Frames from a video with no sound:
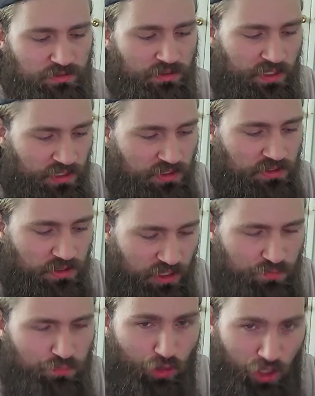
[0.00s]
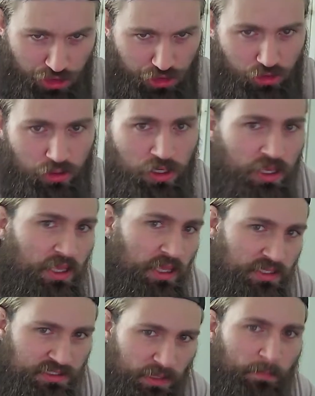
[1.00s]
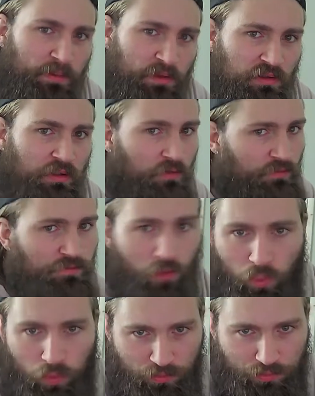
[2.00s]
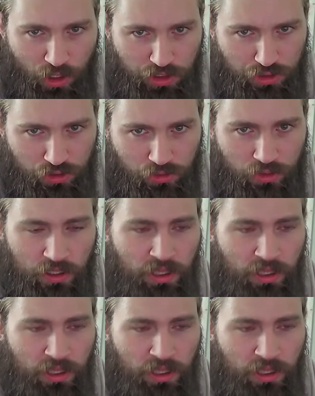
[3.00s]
his pressure is typically forward pressure.